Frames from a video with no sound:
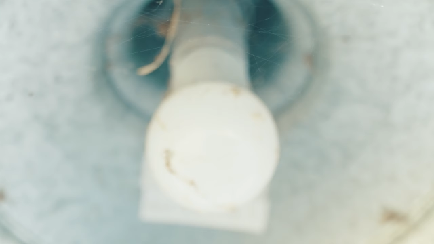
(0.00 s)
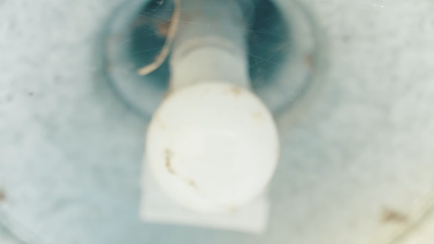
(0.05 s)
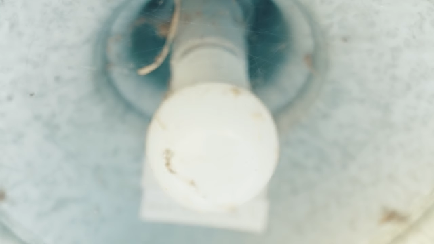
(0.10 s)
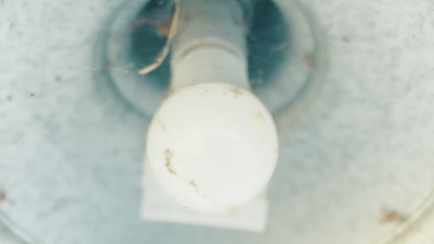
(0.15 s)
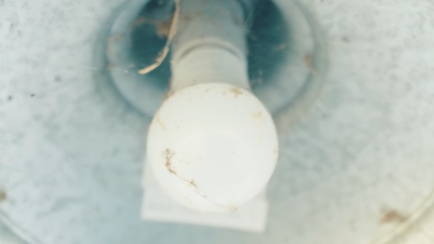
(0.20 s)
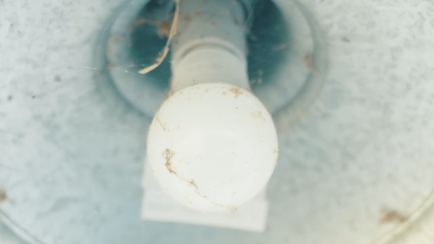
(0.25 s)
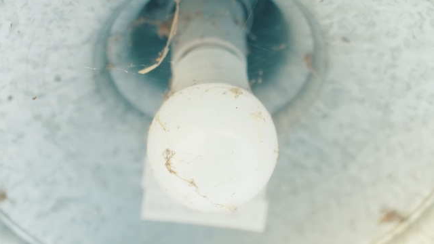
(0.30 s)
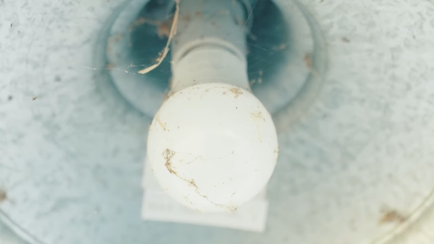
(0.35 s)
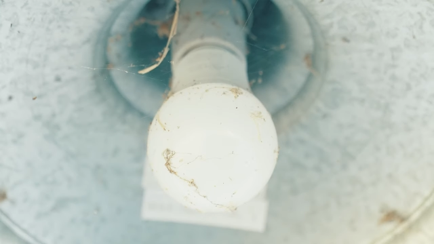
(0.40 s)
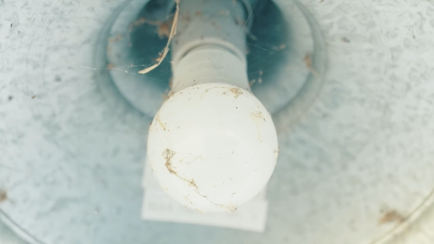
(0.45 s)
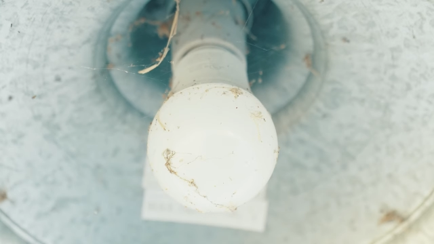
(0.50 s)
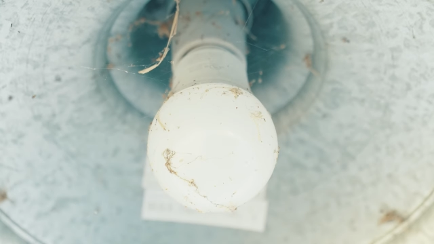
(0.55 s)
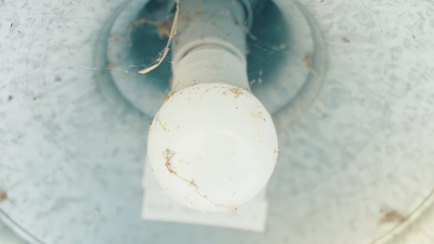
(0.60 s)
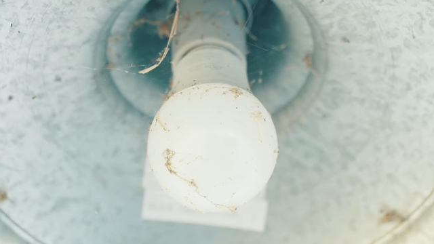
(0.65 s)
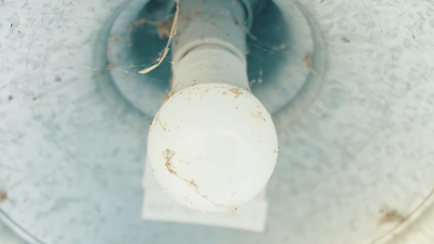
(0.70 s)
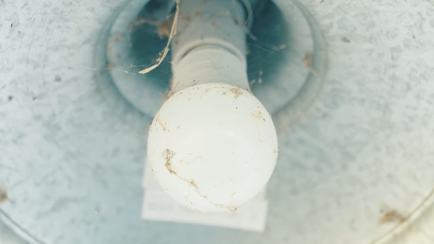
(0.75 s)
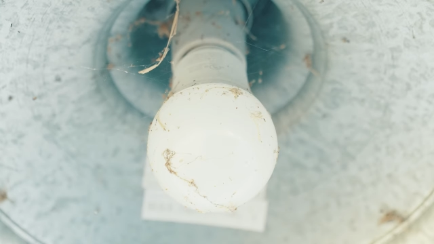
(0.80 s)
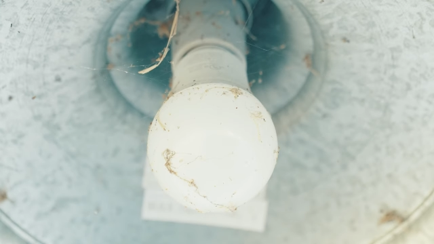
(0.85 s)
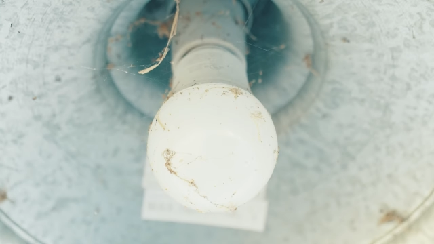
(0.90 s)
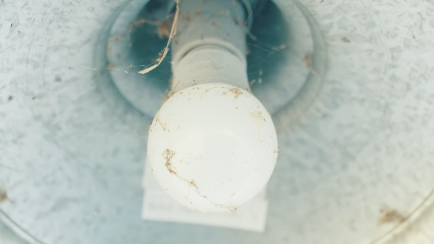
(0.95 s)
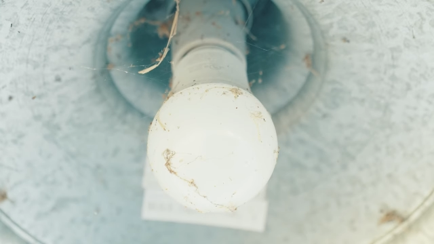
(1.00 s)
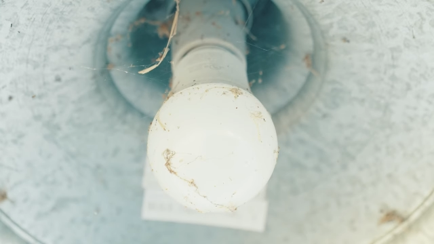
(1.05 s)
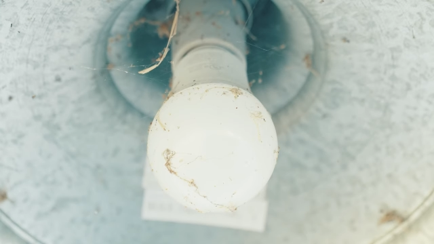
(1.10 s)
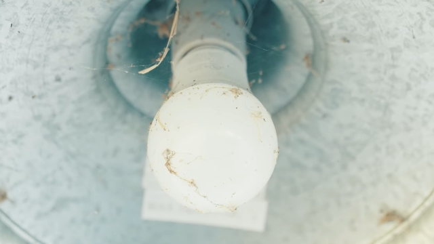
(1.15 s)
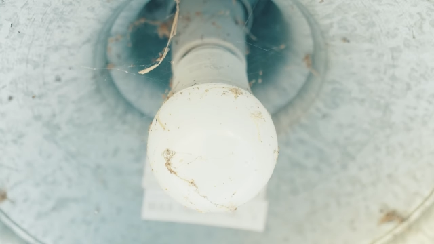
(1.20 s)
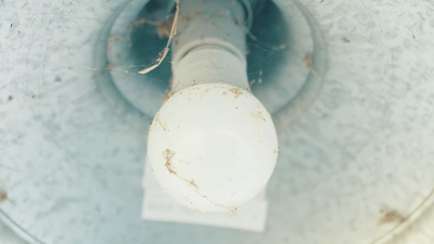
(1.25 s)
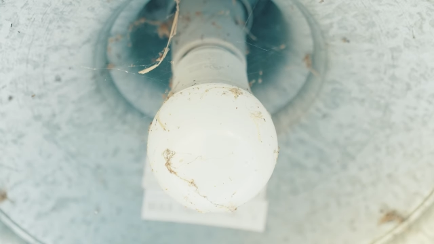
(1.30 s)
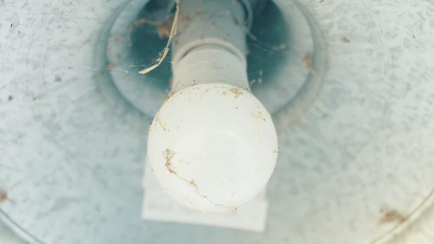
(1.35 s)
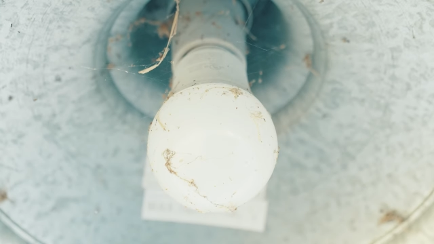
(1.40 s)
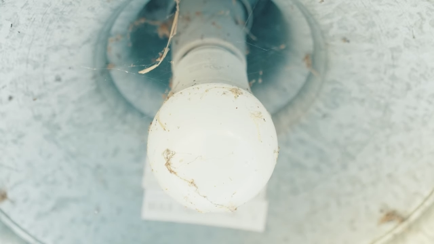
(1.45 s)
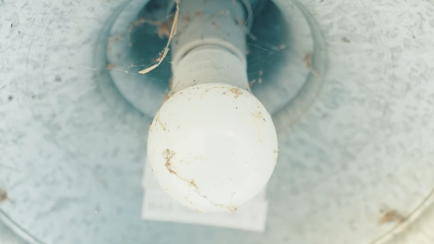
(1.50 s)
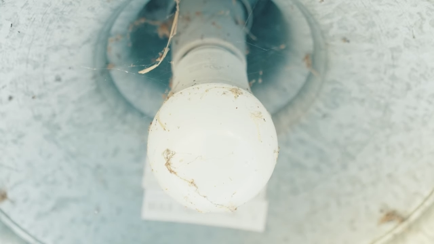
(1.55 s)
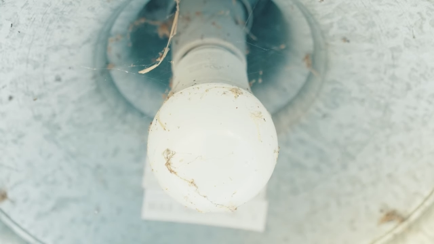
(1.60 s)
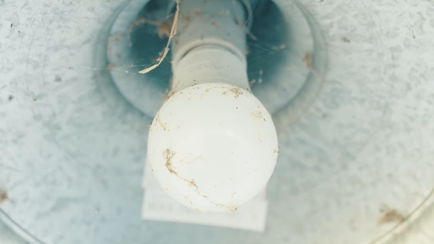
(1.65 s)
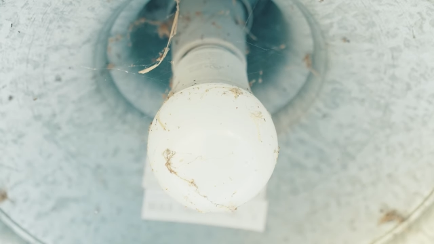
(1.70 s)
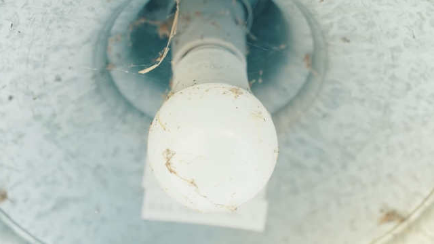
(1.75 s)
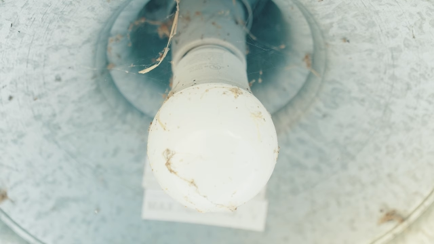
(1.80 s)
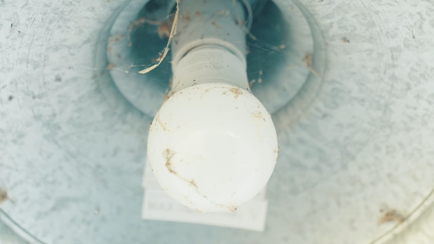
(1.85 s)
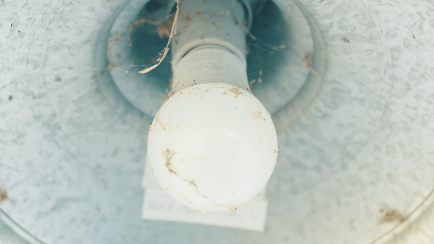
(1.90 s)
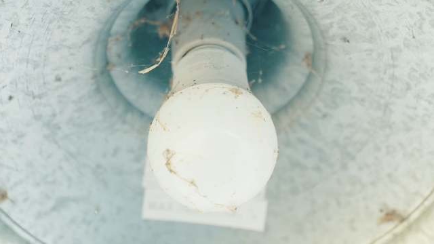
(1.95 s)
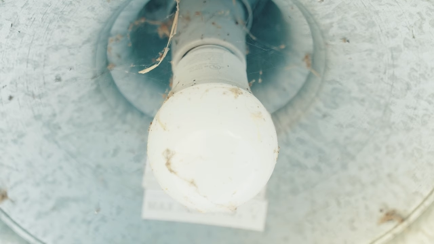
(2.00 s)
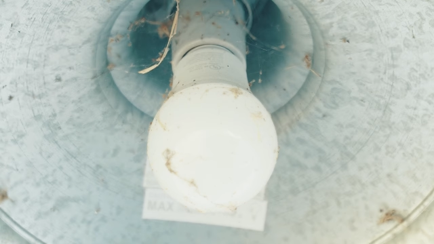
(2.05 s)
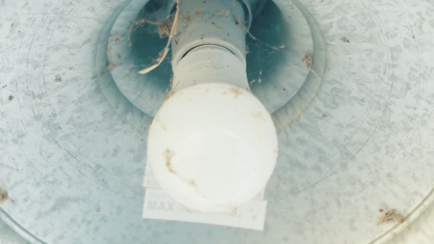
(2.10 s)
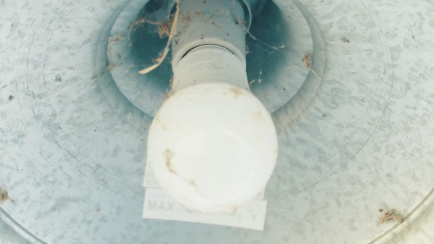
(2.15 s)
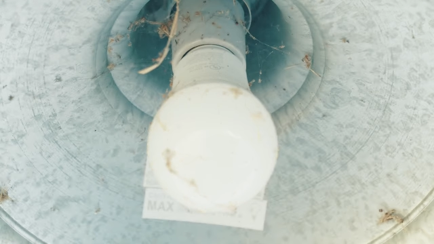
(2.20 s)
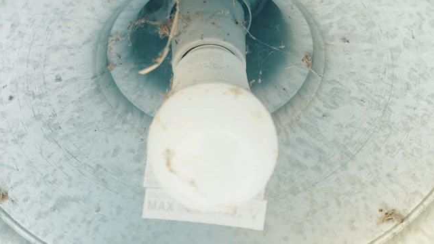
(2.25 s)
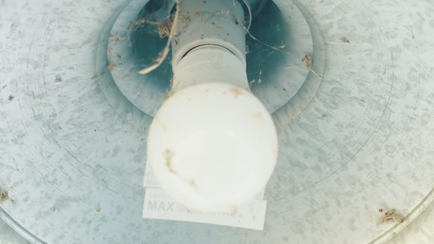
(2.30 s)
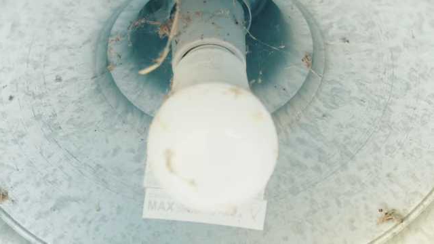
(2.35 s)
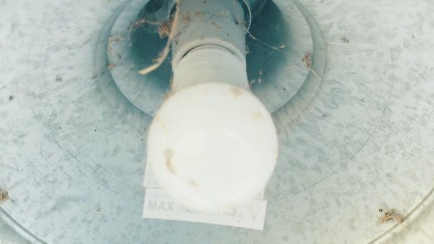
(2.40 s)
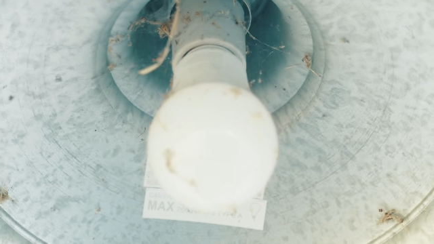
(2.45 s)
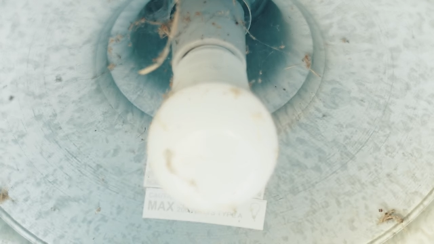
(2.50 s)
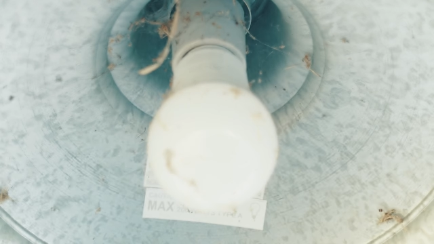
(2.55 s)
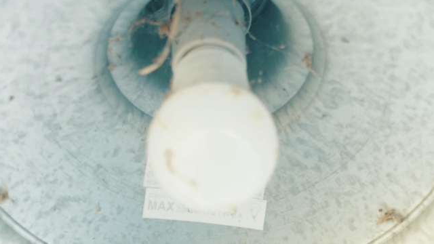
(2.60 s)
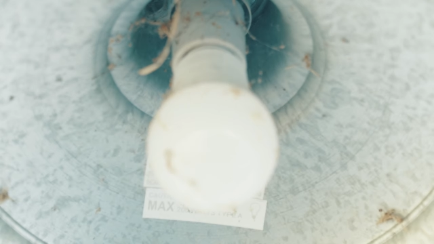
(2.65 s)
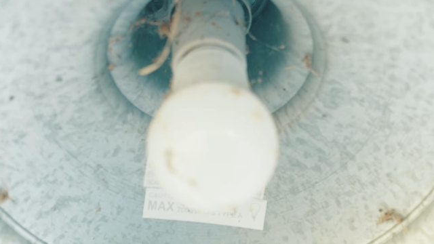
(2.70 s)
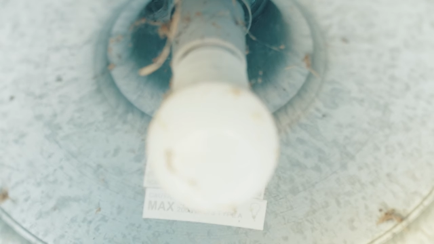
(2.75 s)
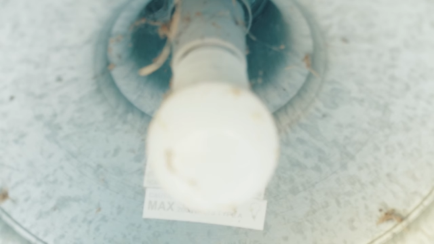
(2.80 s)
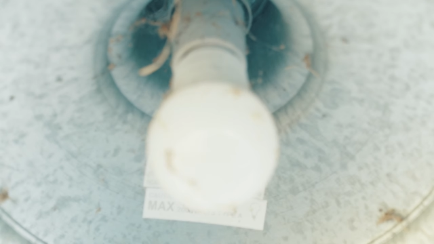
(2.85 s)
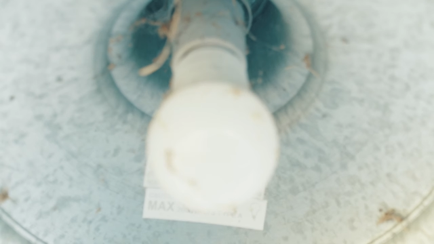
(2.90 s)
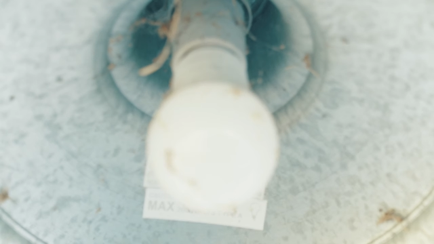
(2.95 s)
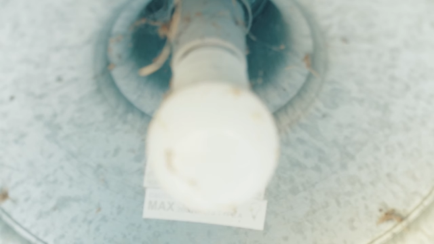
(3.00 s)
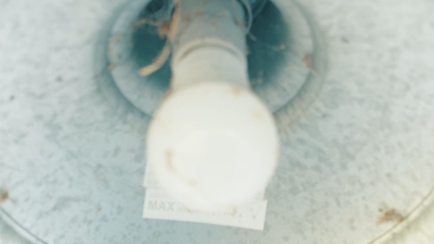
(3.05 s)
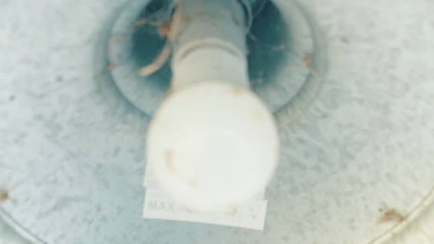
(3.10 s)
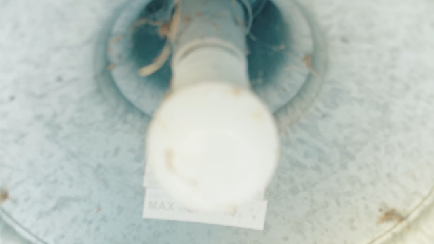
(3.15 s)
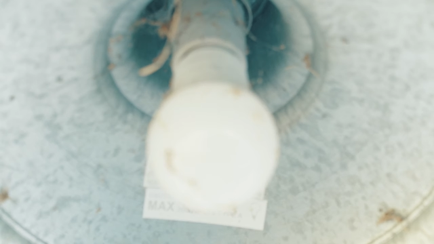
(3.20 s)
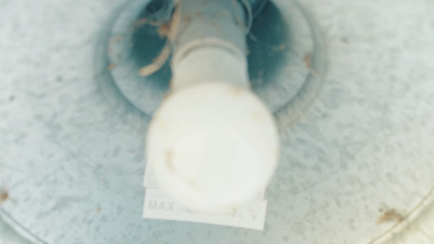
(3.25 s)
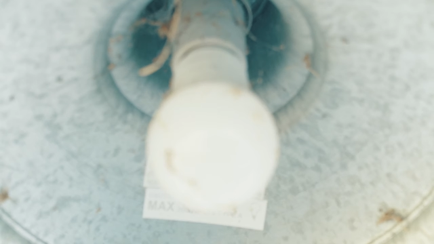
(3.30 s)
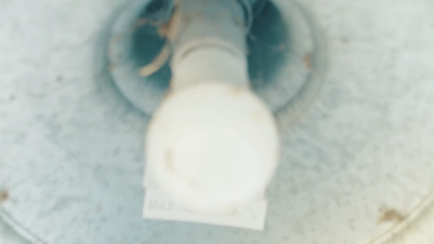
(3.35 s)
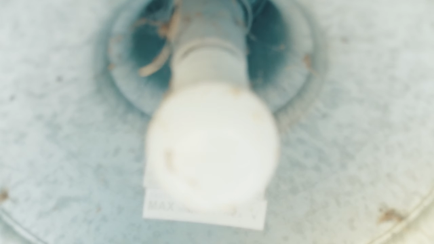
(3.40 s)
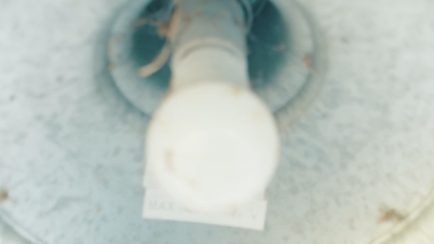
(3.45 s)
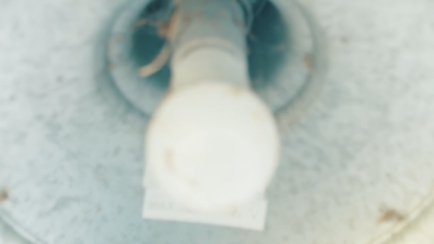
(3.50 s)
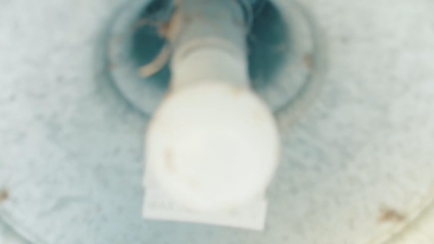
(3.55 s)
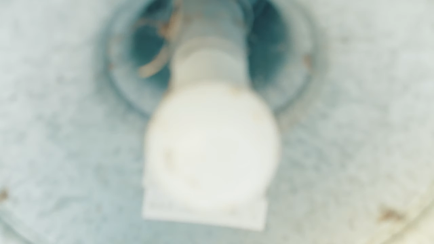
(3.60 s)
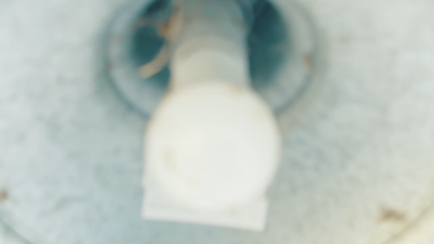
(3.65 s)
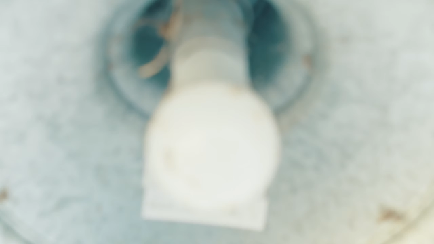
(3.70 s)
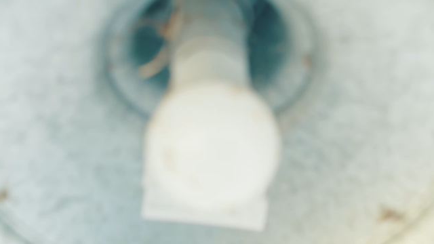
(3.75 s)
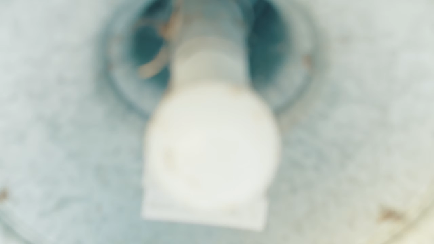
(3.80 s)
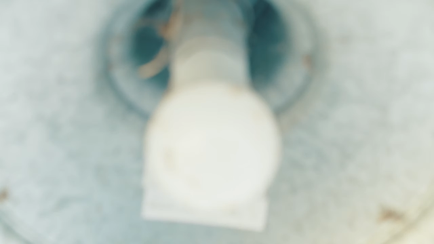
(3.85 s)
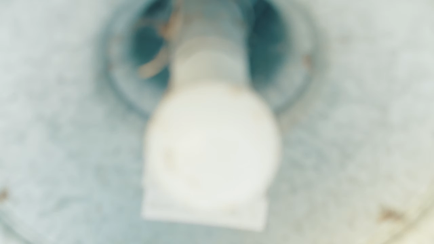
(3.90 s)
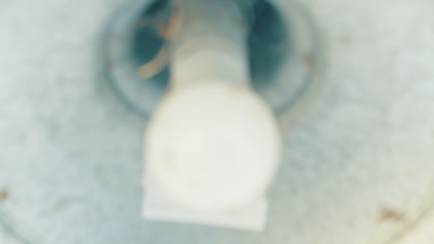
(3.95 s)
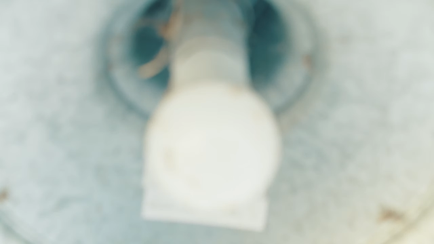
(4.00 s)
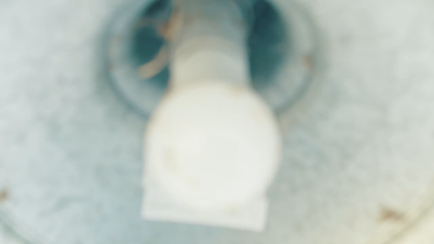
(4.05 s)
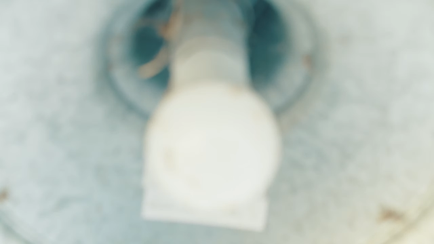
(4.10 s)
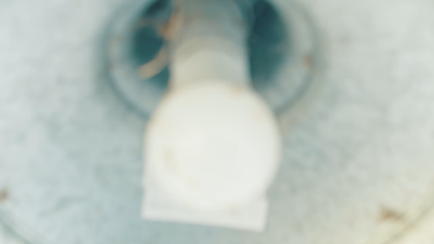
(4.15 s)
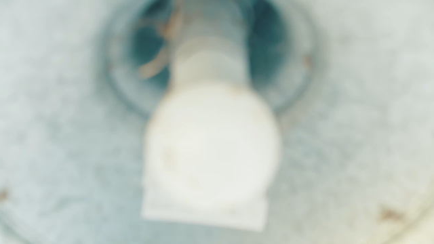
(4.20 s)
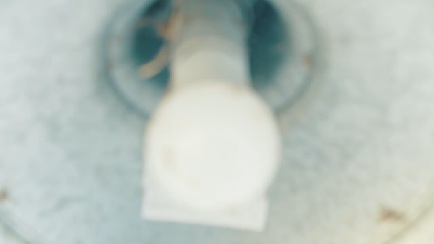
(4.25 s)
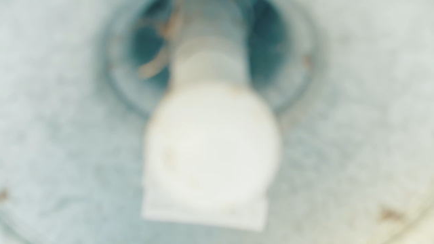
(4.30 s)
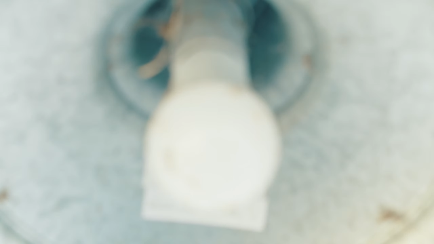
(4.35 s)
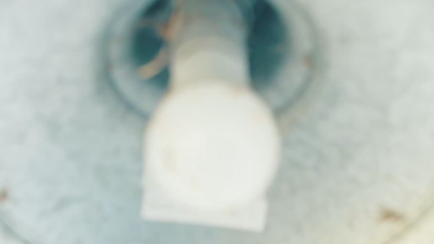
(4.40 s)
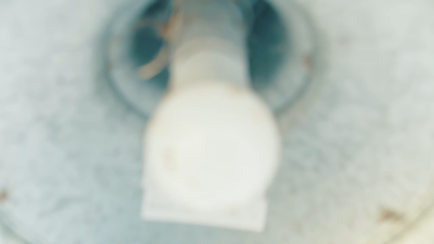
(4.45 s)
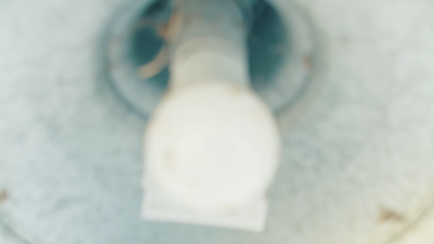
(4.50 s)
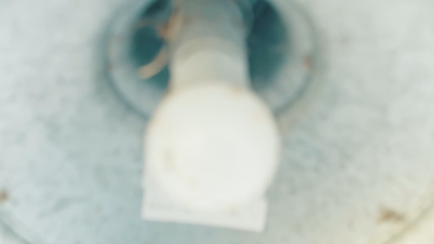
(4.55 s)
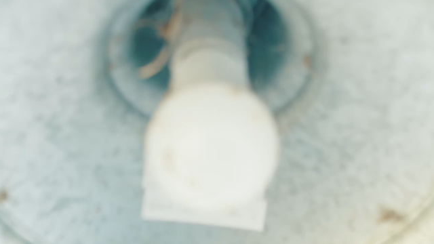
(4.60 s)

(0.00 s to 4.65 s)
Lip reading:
No face is visible, so there are no lips to read.